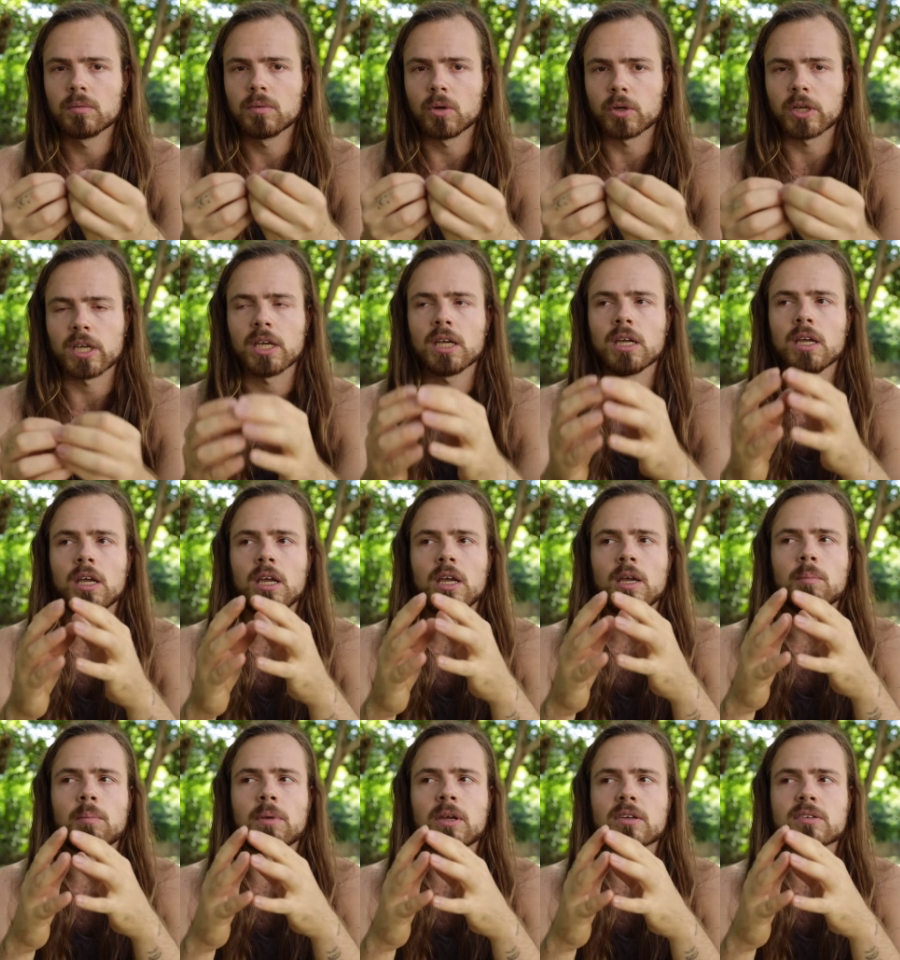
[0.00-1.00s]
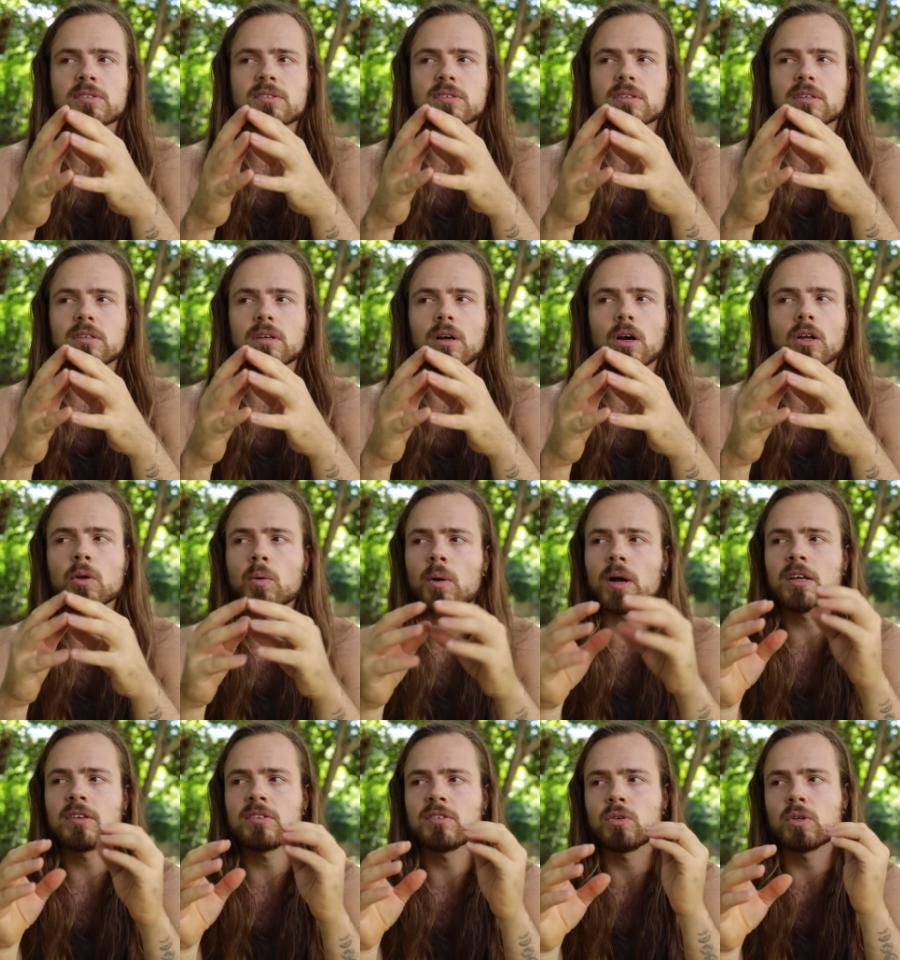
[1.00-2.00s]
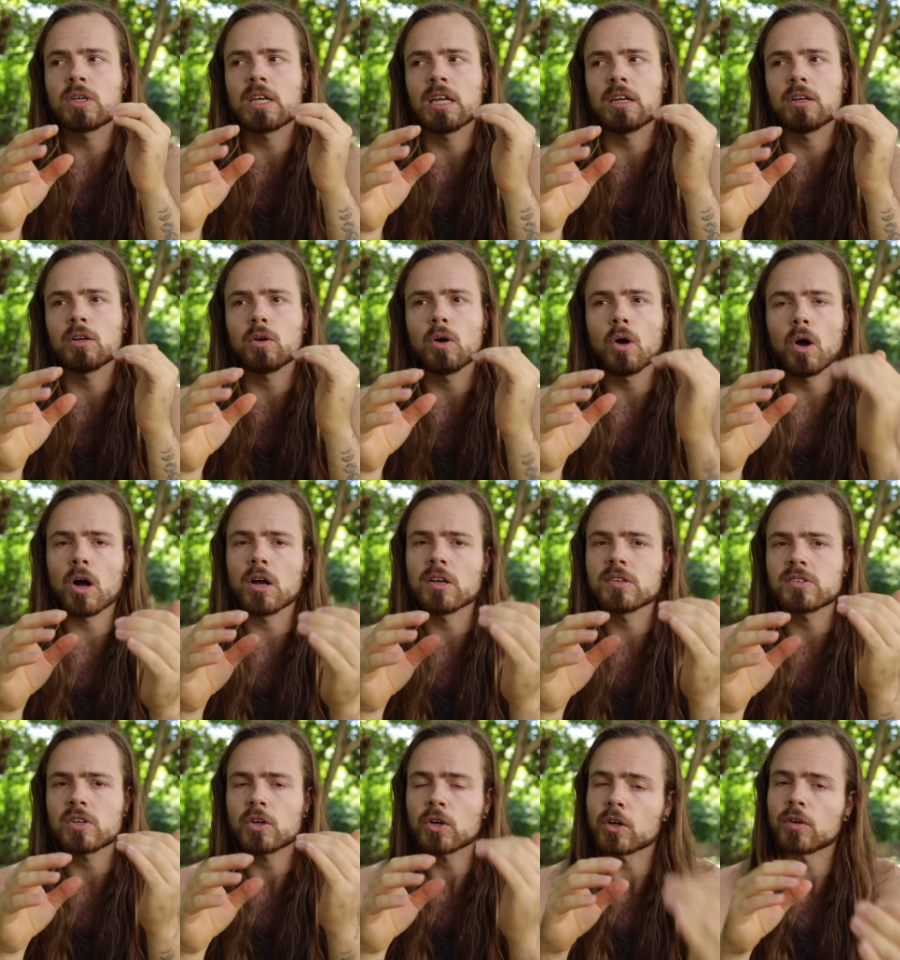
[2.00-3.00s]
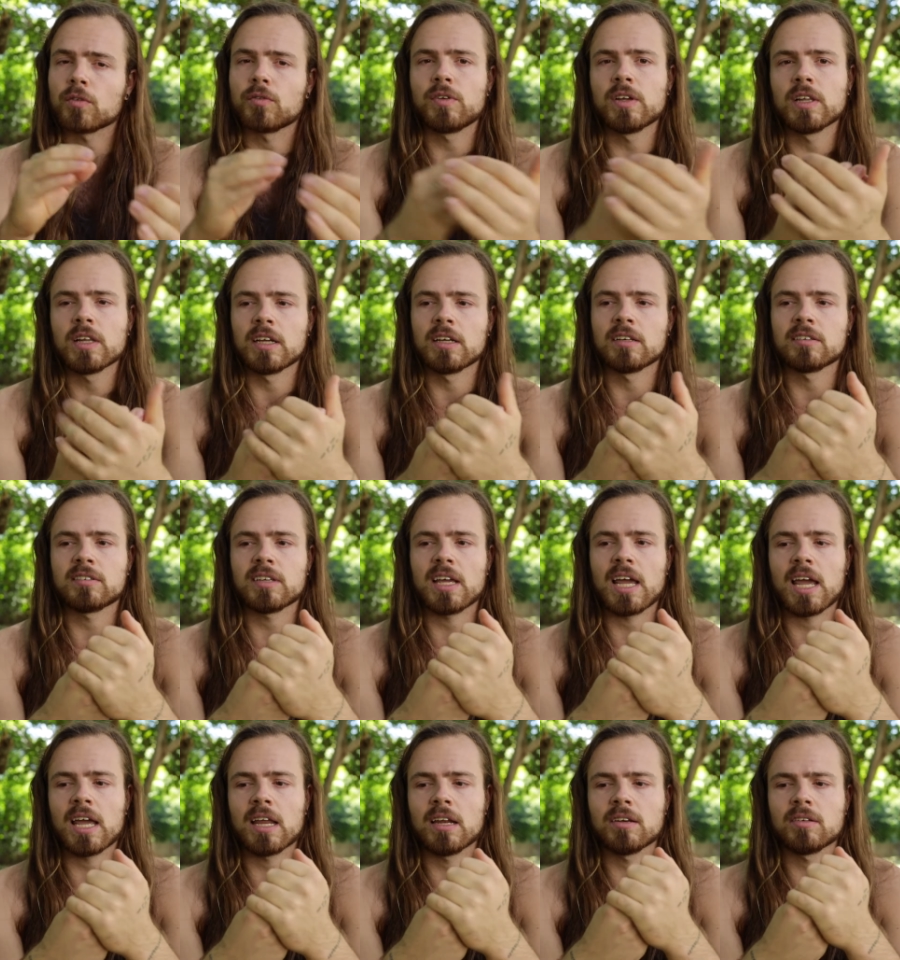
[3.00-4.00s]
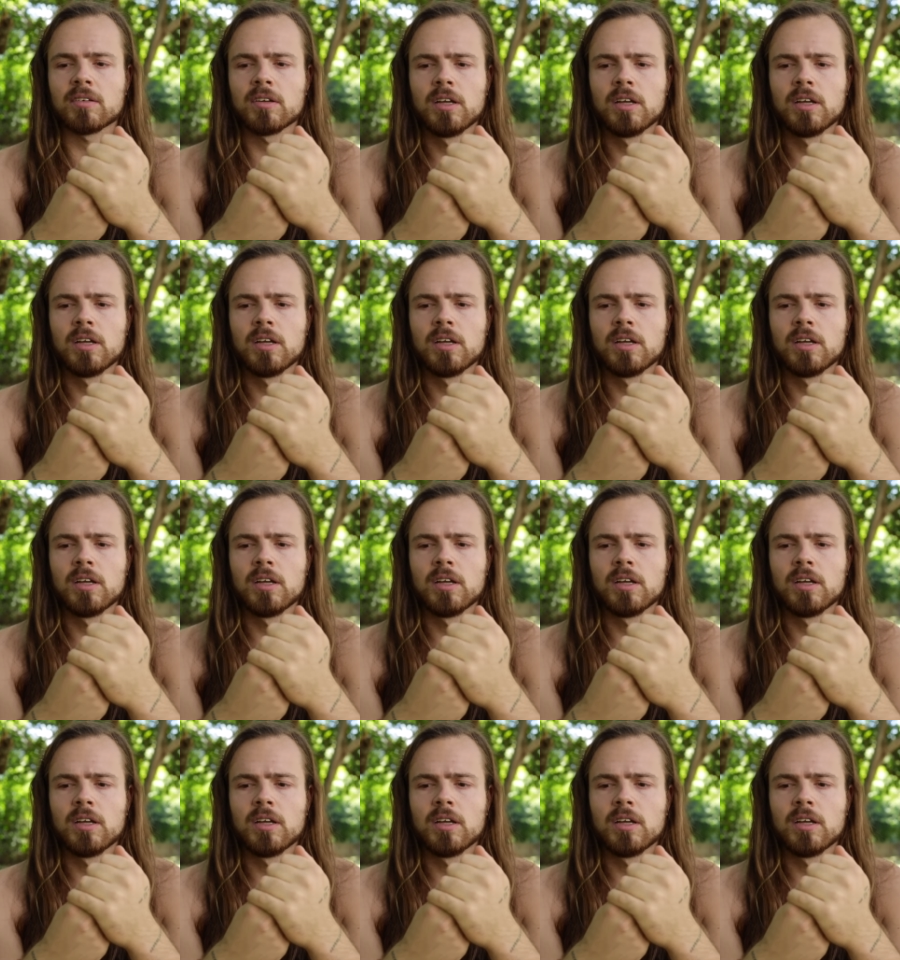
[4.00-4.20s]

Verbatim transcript: okay because otherwise you can cause hurt feelings and